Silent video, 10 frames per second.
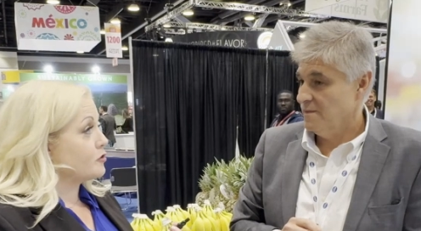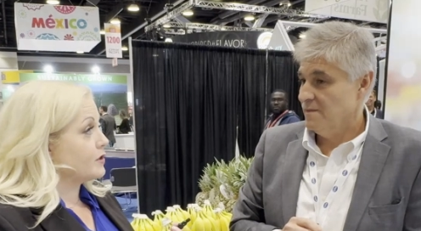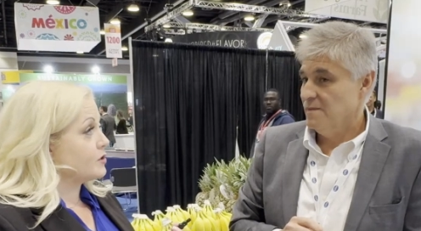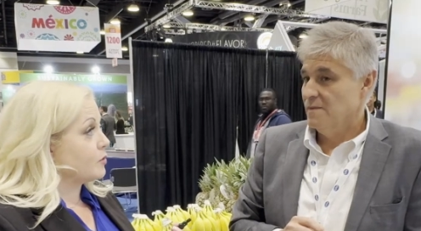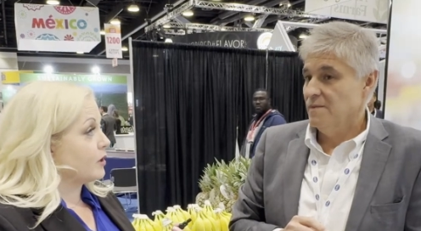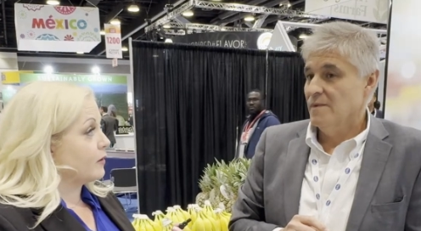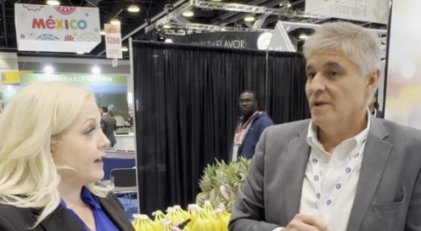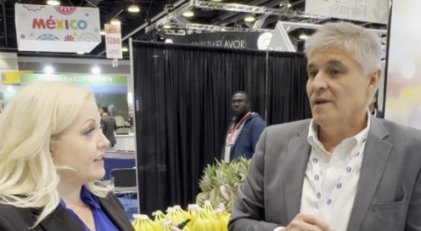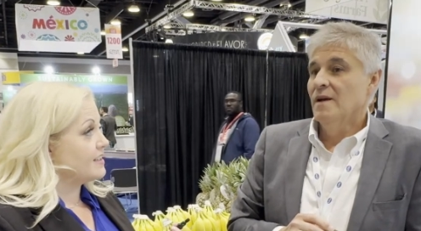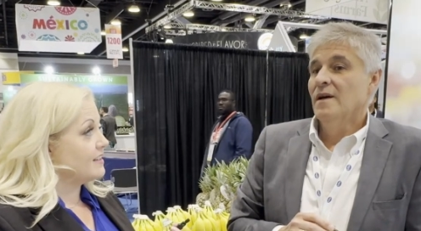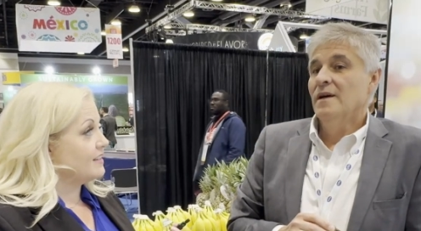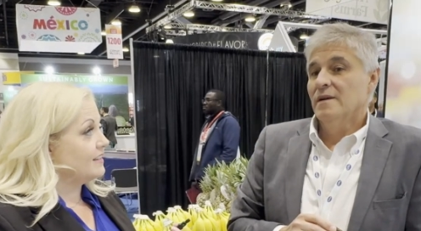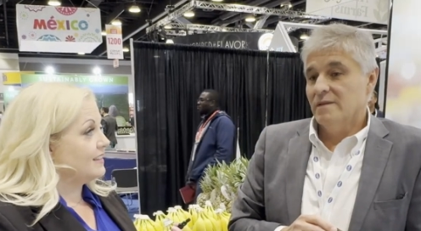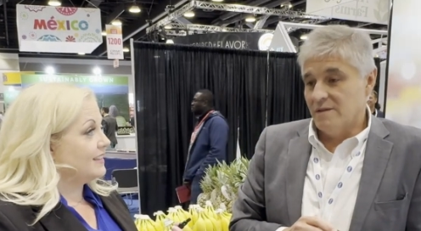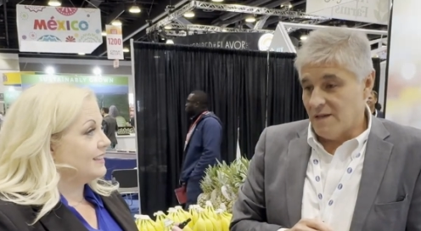Speaker 1: the grocery store, correct?
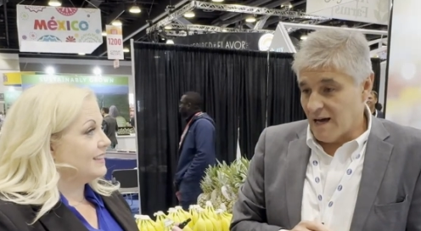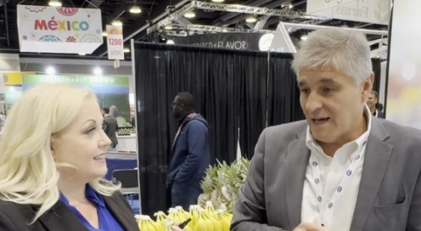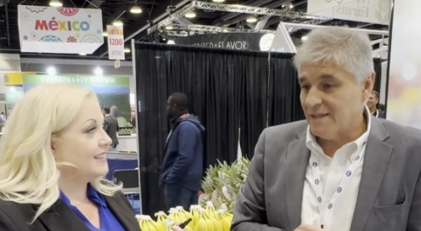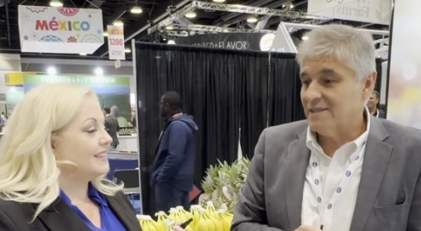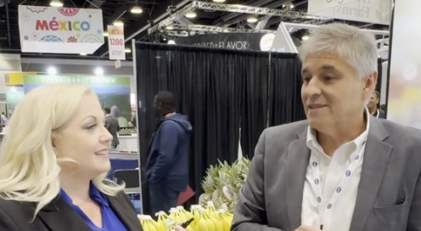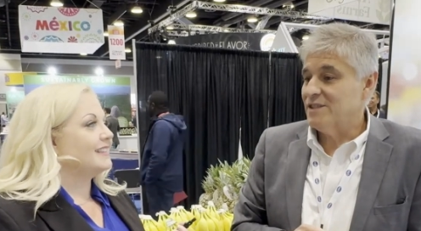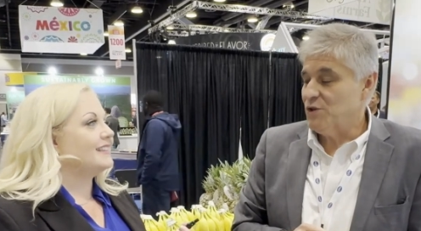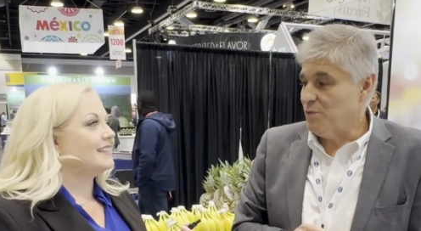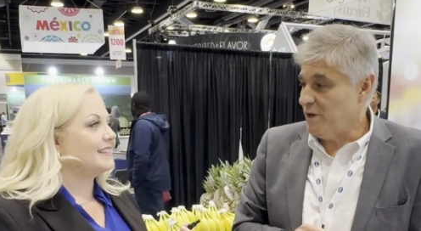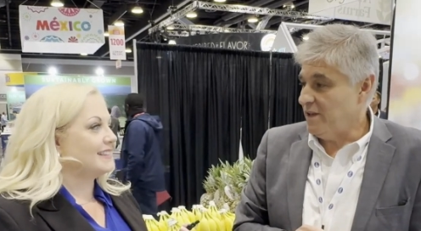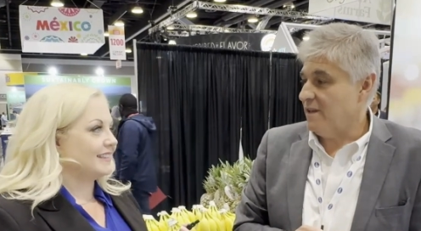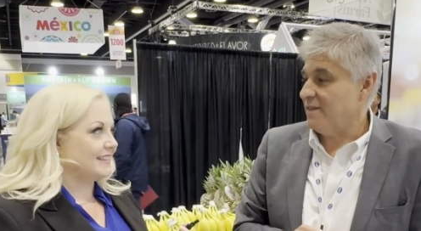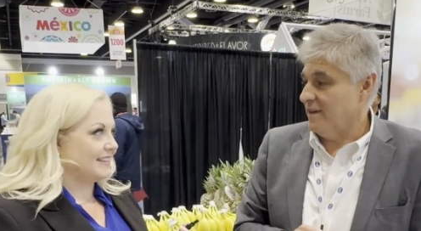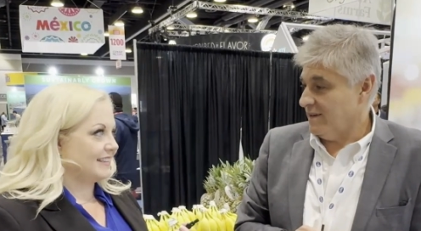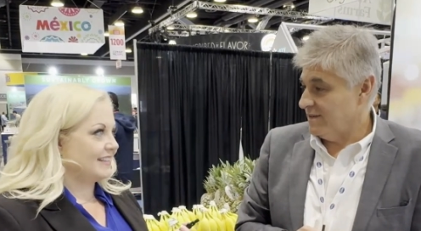
Speaker 2: That should be the
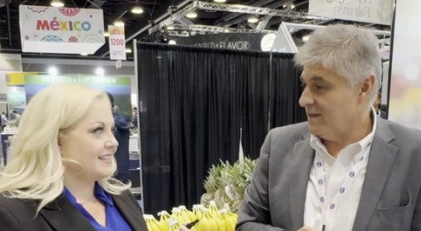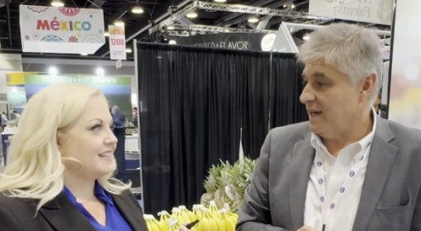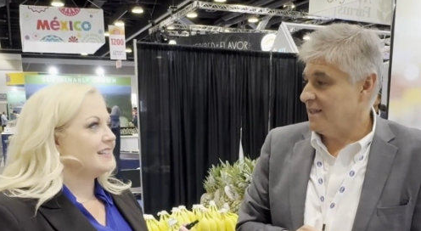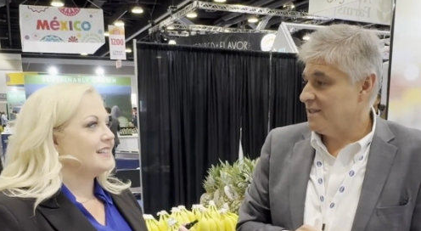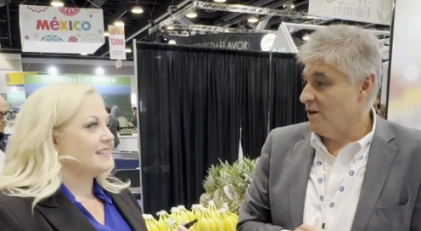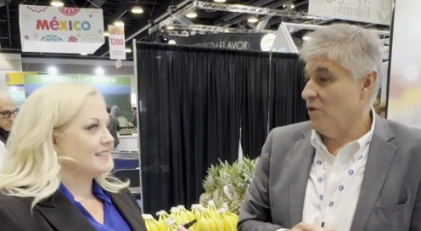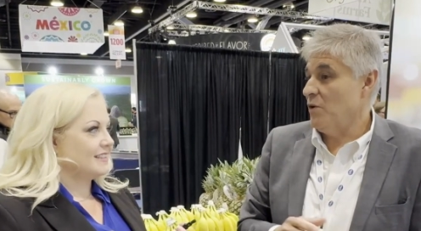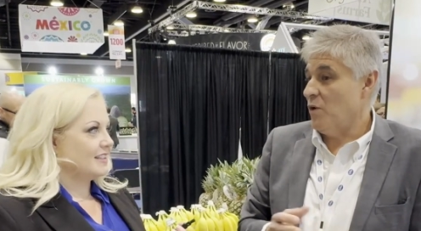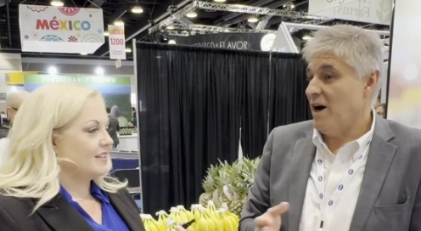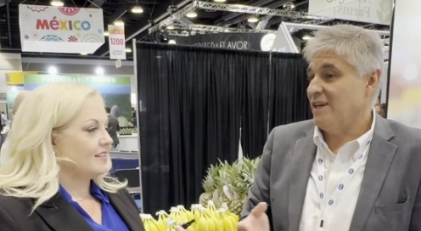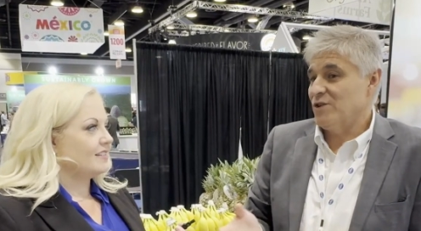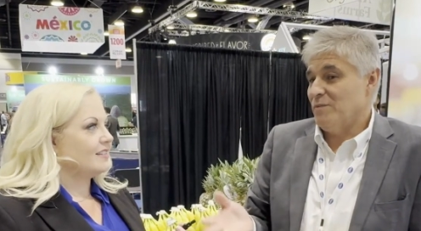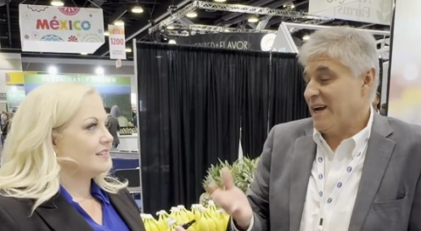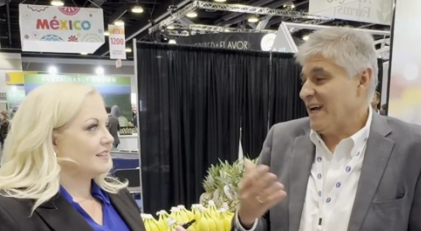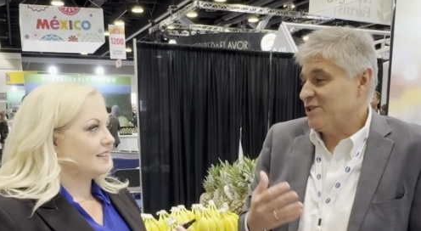thing, yes. Otherwise,
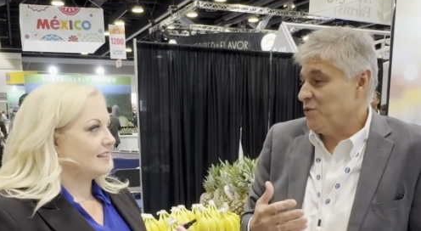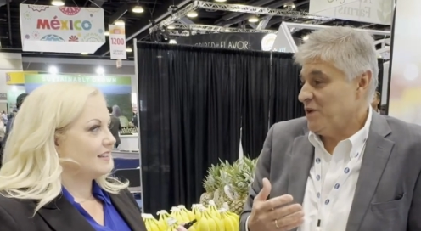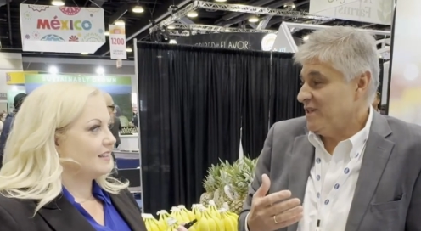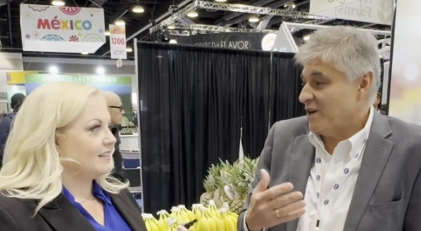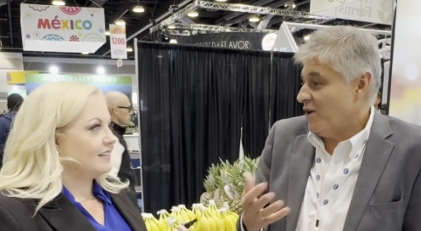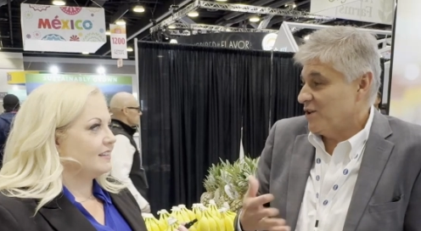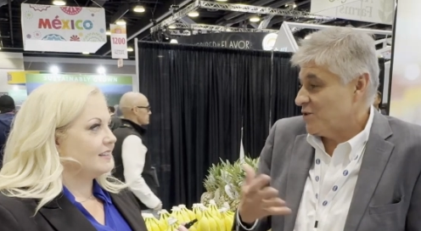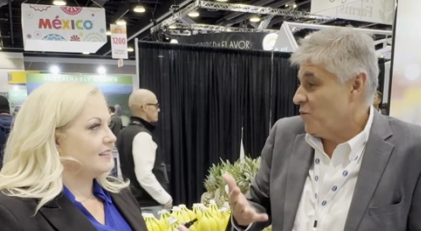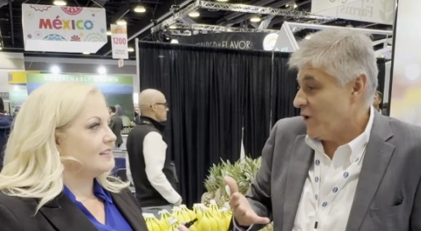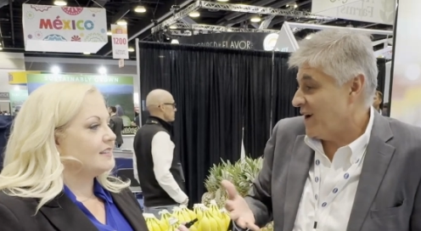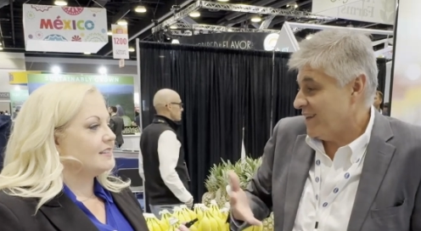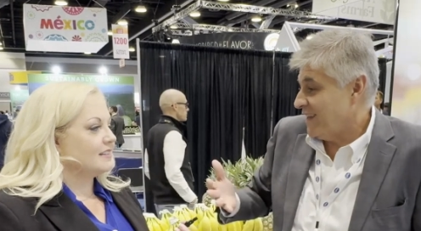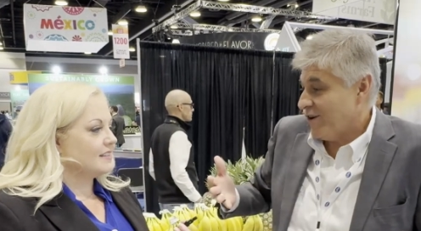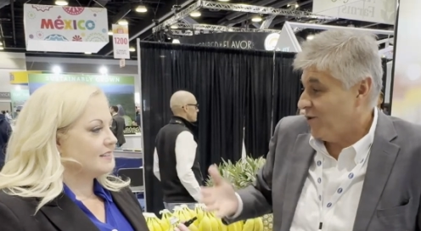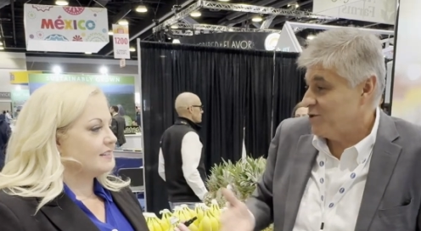somebody has to eat the cost somewhere in
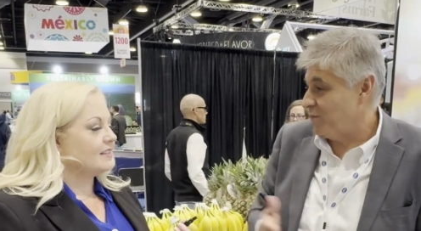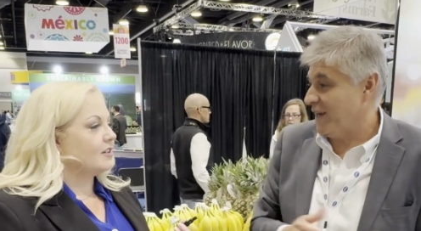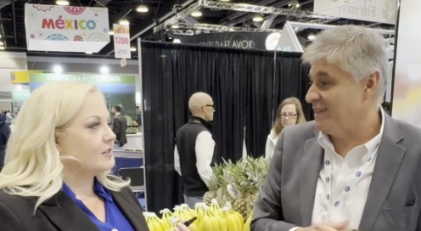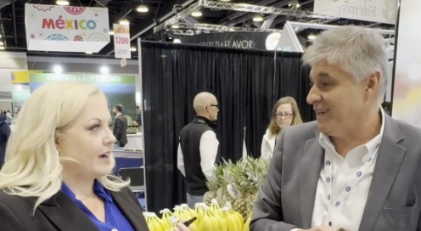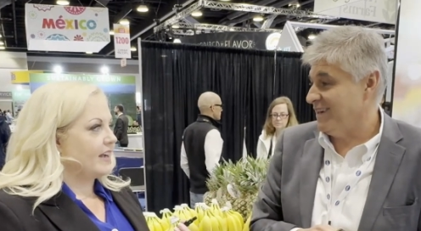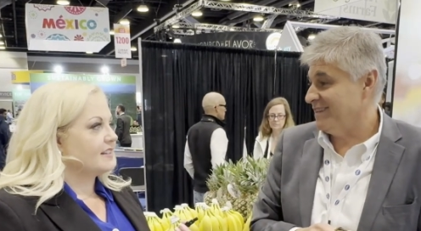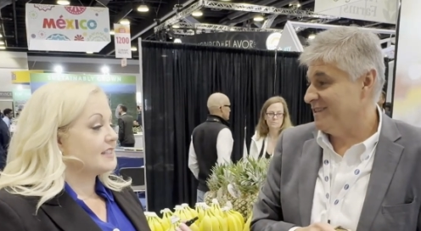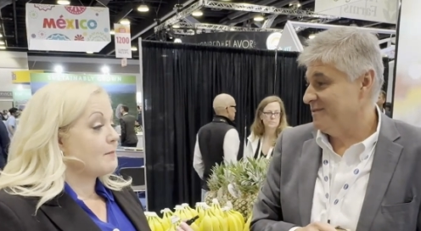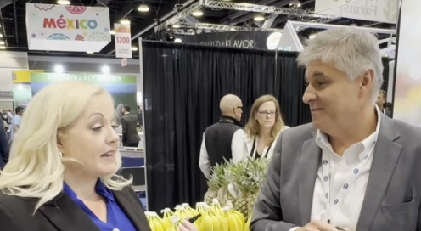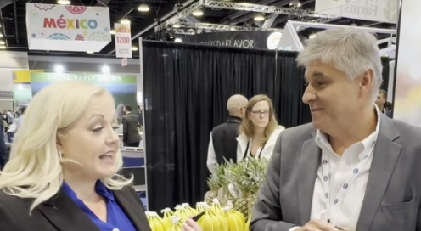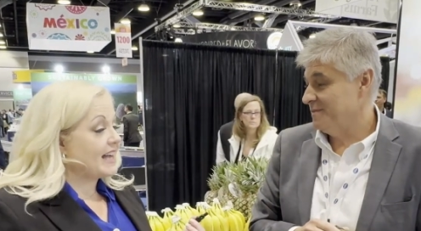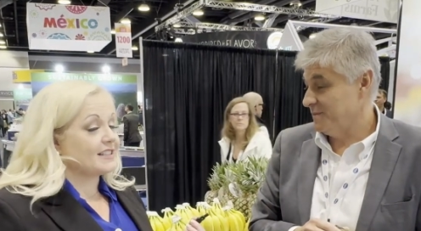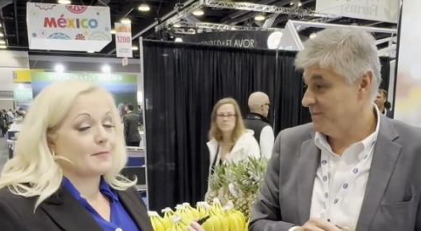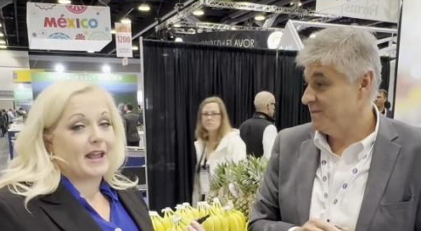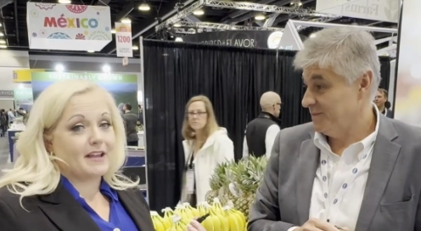the whole place.
Speaker 1: Right, somebody has to